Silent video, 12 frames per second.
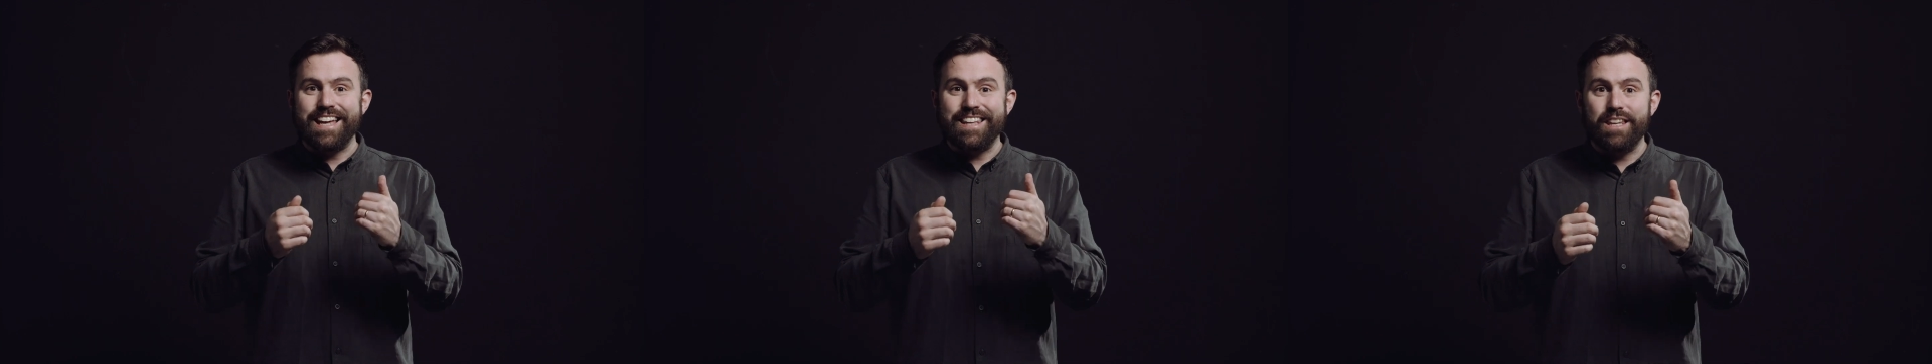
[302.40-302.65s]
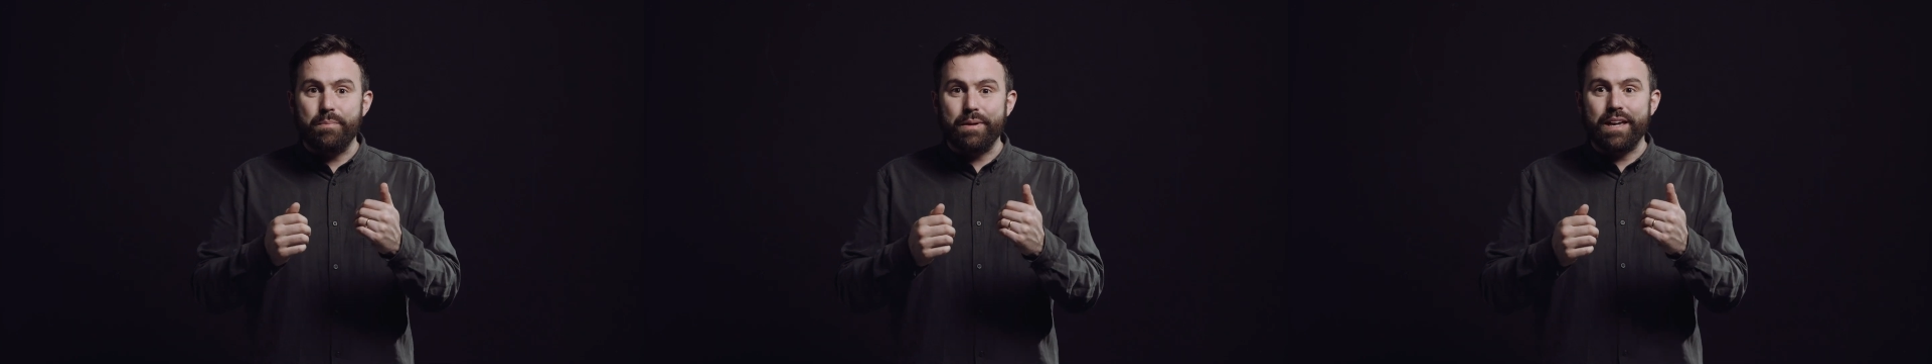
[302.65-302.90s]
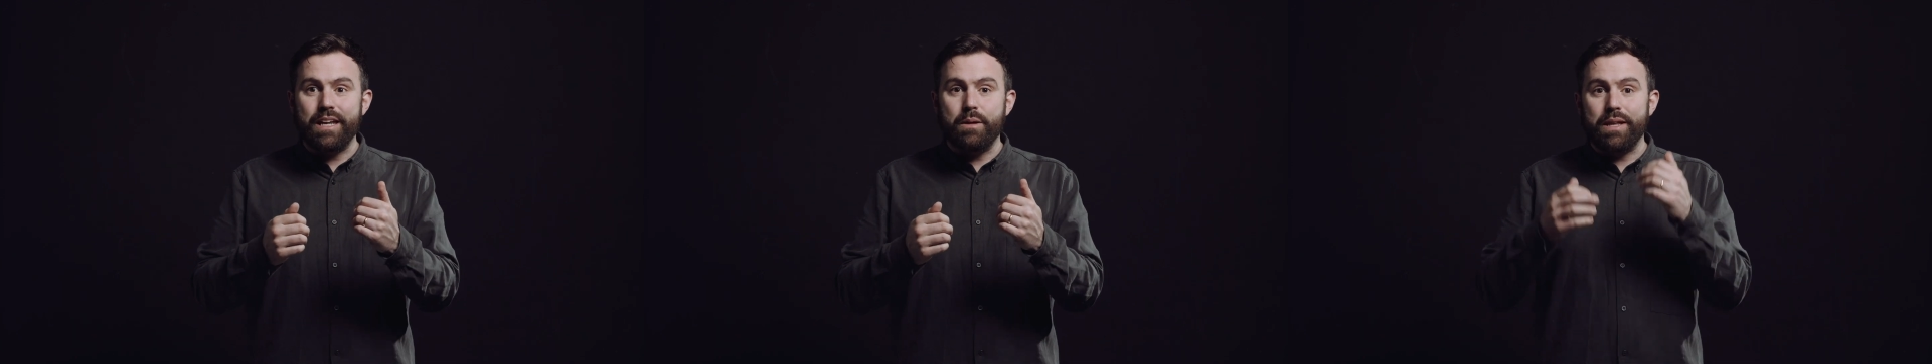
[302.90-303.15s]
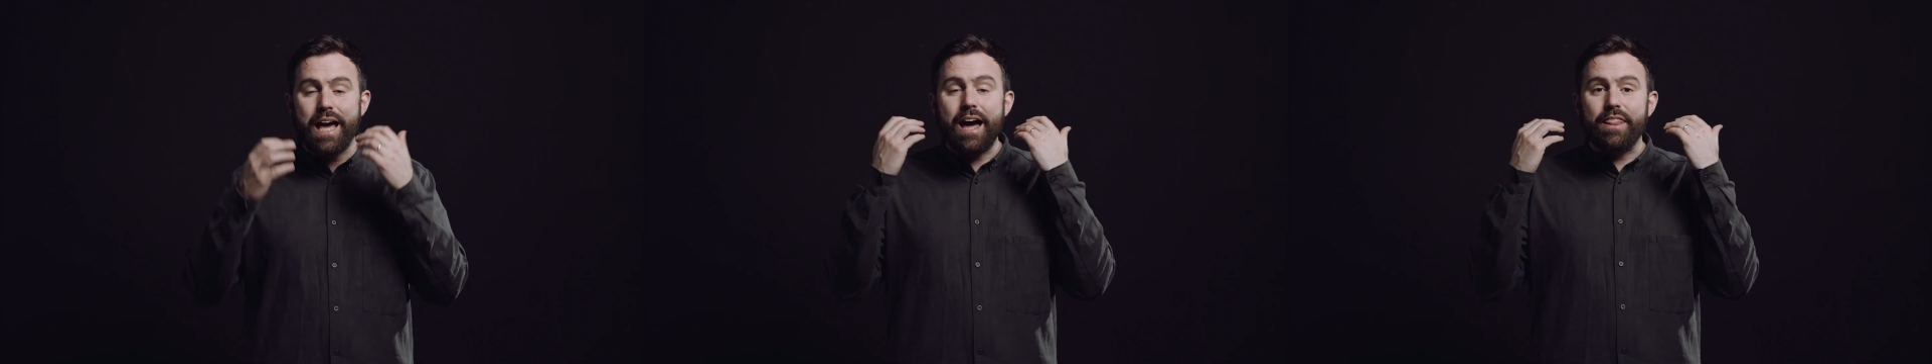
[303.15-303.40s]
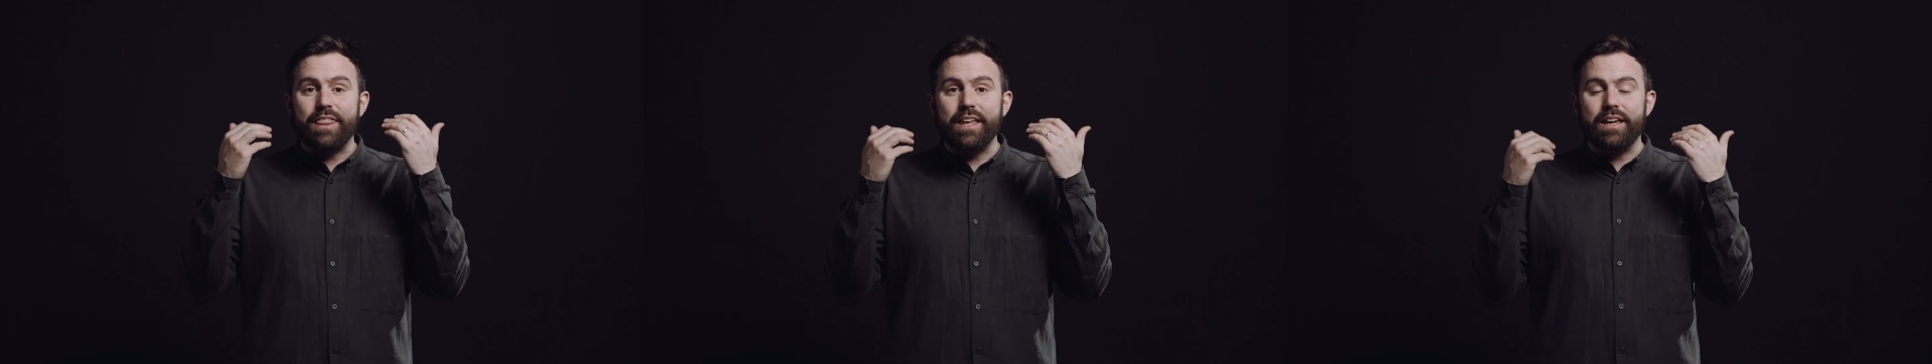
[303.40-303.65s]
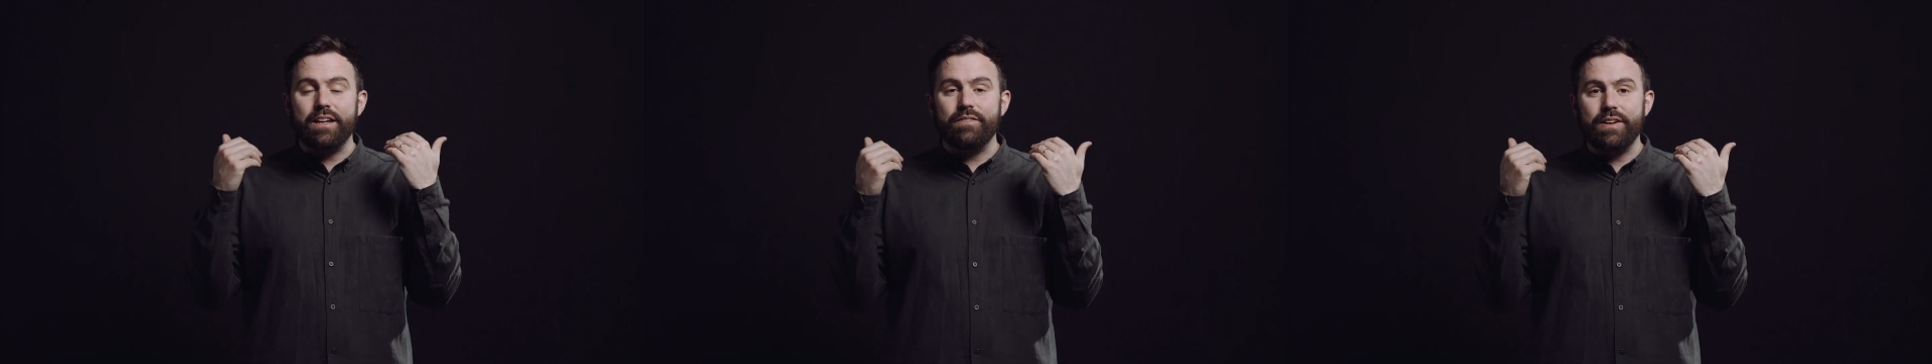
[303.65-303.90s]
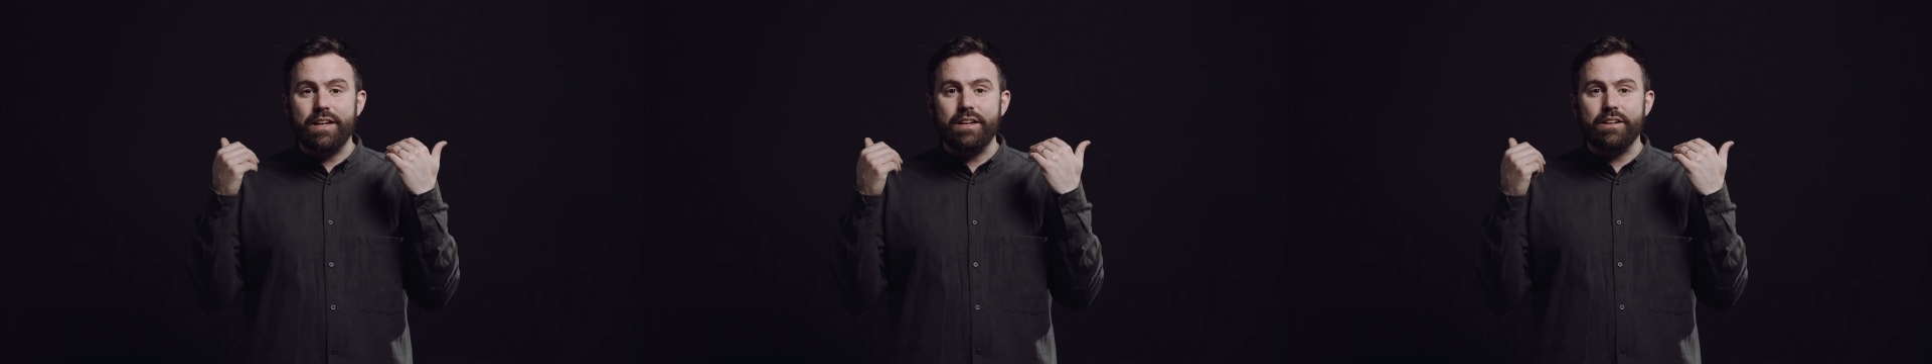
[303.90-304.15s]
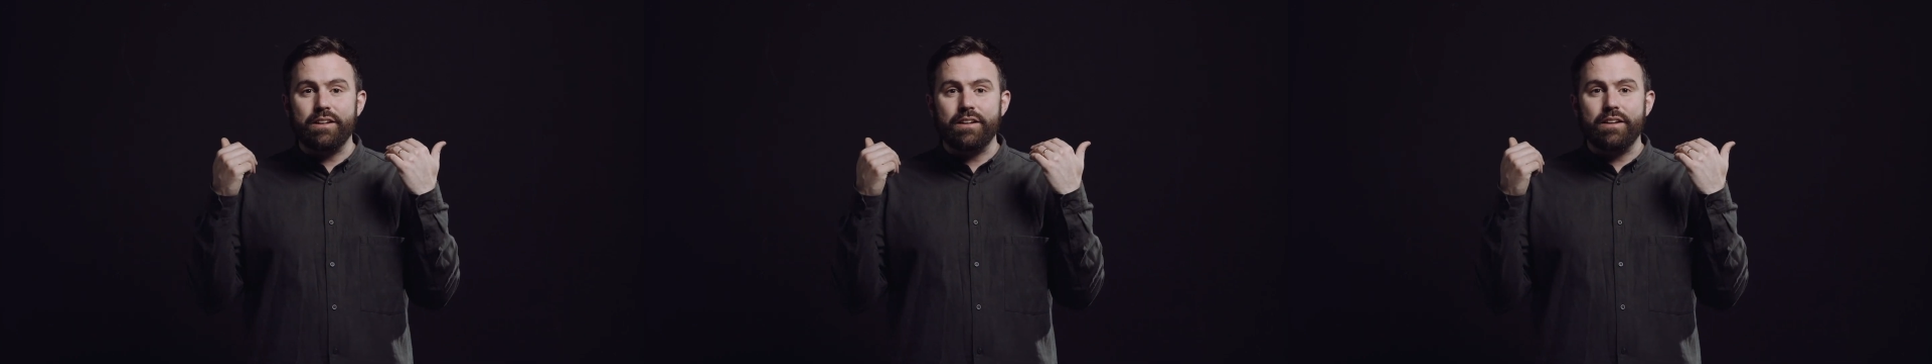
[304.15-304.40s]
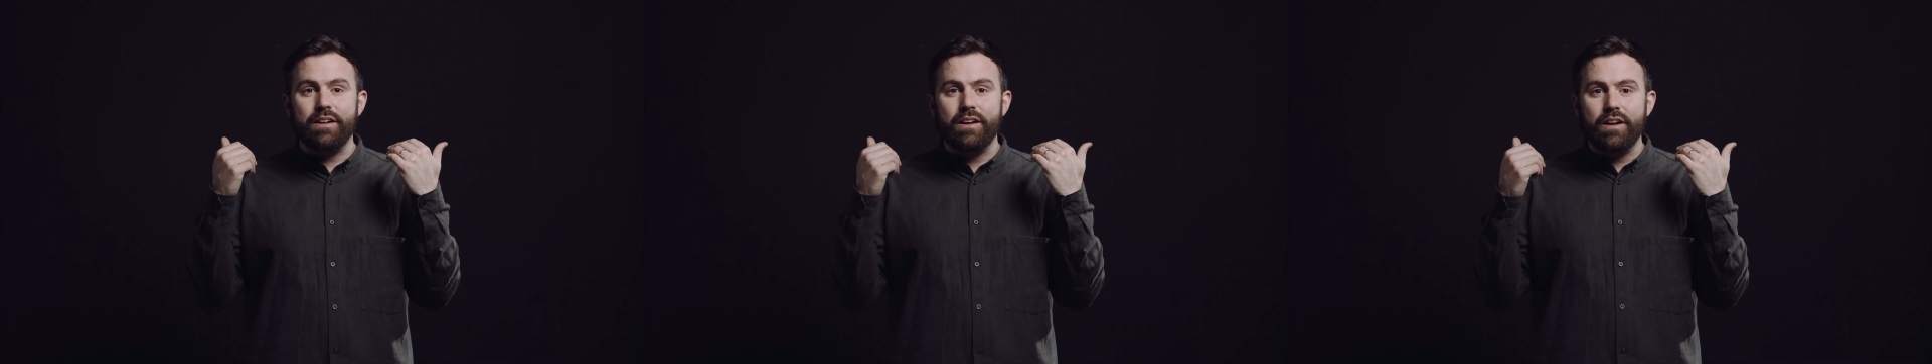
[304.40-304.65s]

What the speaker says: in the beginning without thinking of Eden,